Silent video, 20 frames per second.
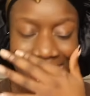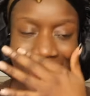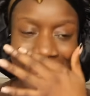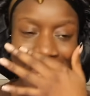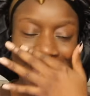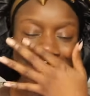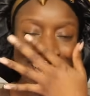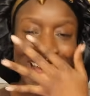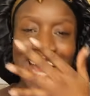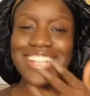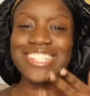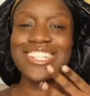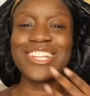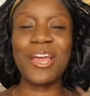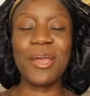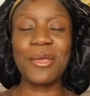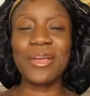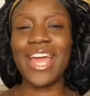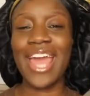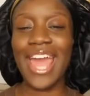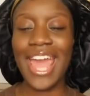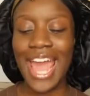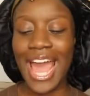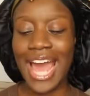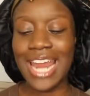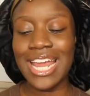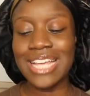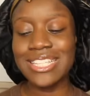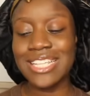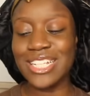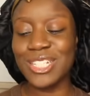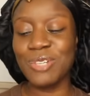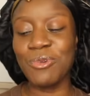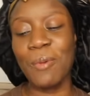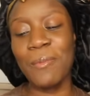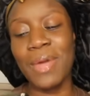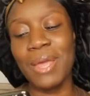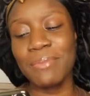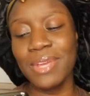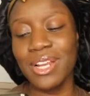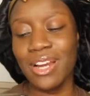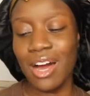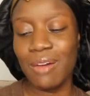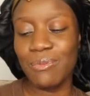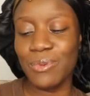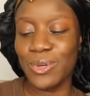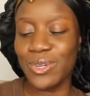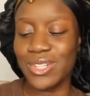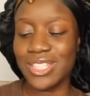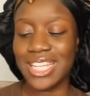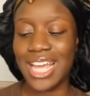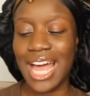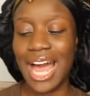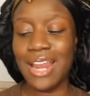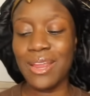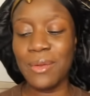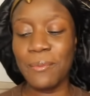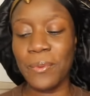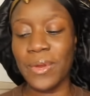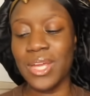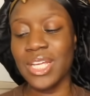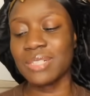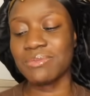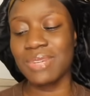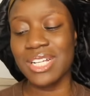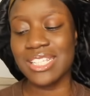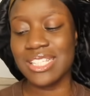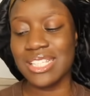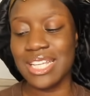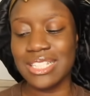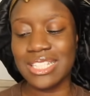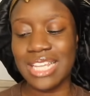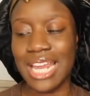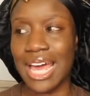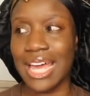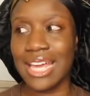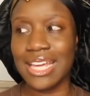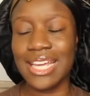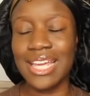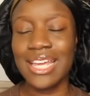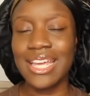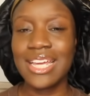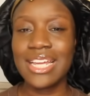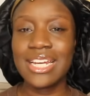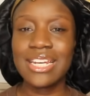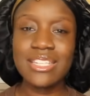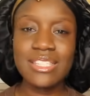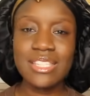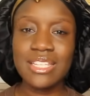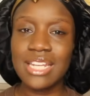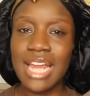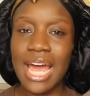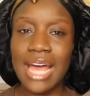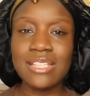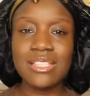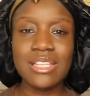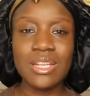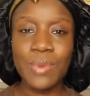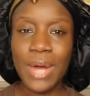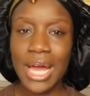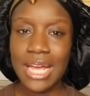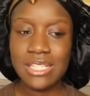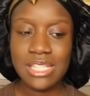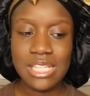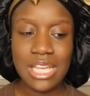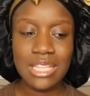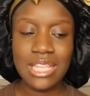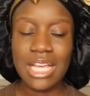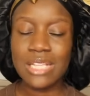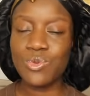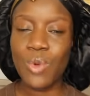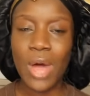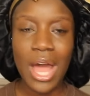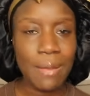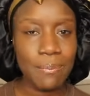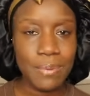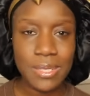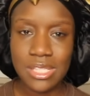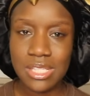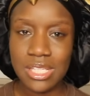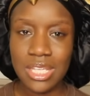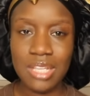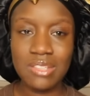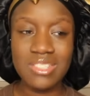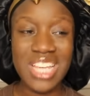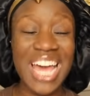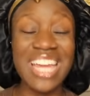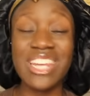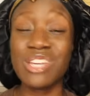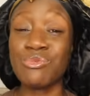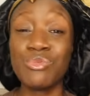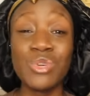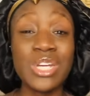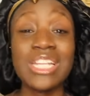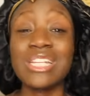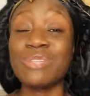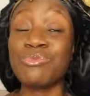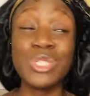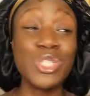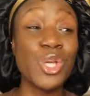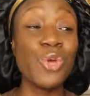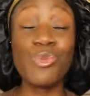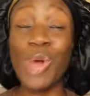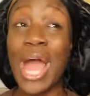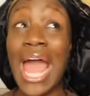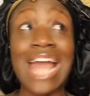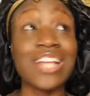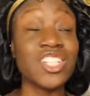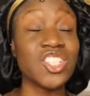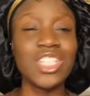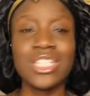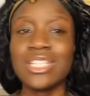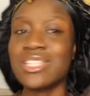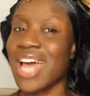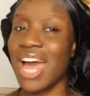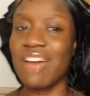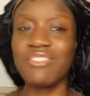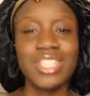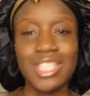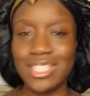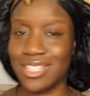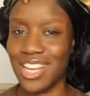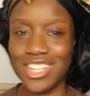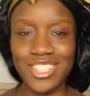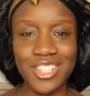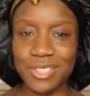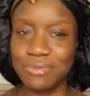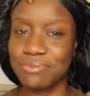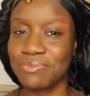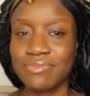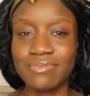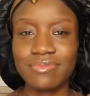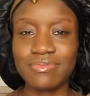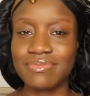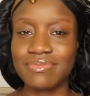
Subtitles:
it's actually okay. And that's actually what made me laugh because Callum pretty much said like, listen, I said what I said, that's what I perceived. And we don't actually need to have a discussion.